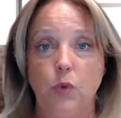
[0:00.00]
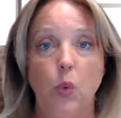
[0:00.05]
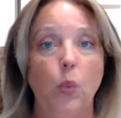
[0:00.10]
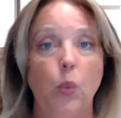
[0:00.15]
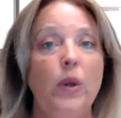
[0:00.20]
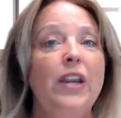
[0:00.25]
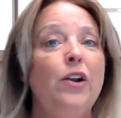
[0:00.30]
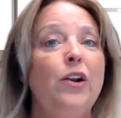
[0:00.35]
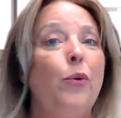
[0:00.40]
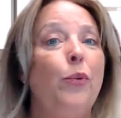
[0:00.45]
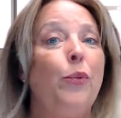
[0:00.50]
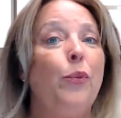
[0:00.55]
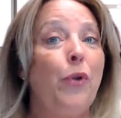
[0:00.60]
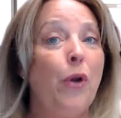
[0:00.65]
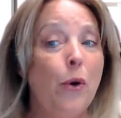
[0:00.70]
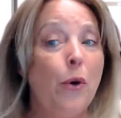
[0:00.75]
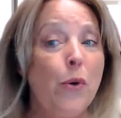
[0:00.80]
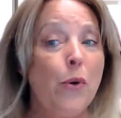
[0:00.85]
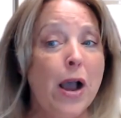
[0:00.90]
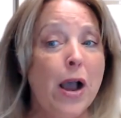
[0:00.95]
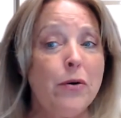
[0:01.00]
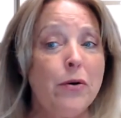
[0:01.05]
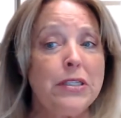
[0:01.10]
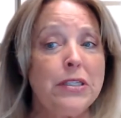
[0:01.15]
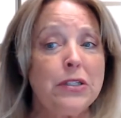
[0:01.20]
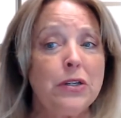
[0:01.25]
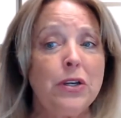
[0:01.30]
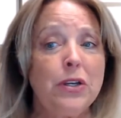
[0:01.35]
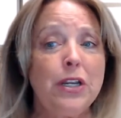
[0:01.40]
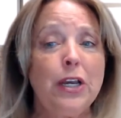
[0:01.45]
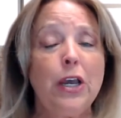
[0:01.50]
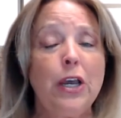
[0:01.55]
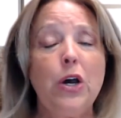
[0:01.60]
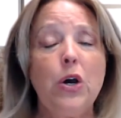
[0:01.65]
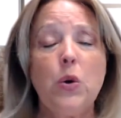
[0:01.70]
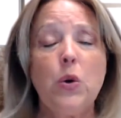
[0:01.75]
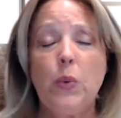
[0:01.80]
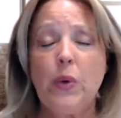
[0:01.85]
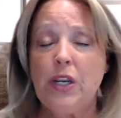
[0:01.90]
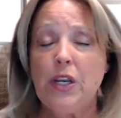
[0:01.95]
We don't know how it's going to
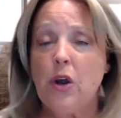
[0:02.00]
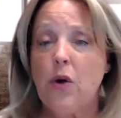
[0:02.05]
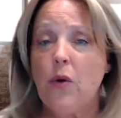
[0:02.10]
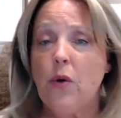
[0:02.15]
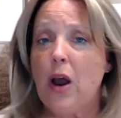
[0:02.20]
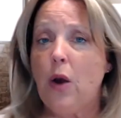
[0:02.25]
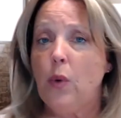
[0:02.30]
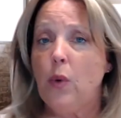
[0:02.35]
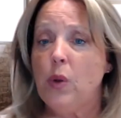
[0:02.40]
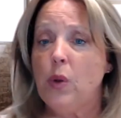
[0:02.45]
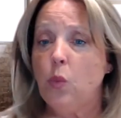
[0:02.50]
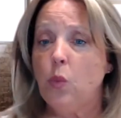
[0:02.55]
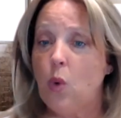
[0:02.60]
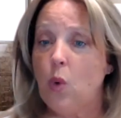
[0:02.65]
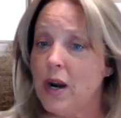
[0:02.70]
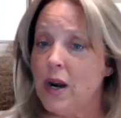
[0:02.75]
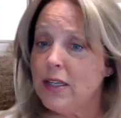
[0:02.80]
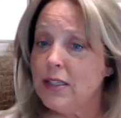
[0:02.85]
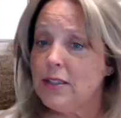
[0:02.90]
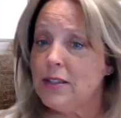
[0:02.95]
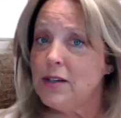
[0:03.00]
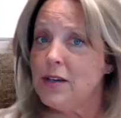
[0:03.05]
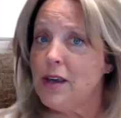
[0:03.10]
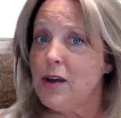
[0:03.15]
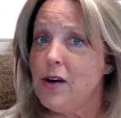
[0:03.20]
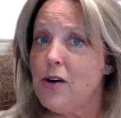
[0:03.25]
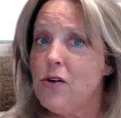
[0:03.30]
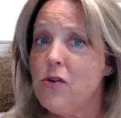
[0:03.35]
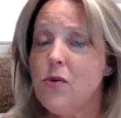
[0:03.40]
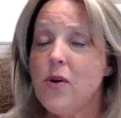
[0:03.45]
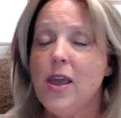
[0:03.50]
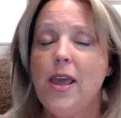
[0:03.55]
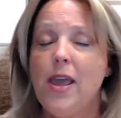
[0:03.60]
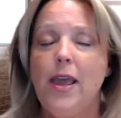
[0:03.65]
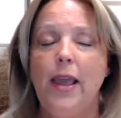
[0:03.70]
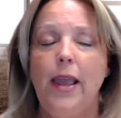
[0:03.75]
go. We know how we want it to go.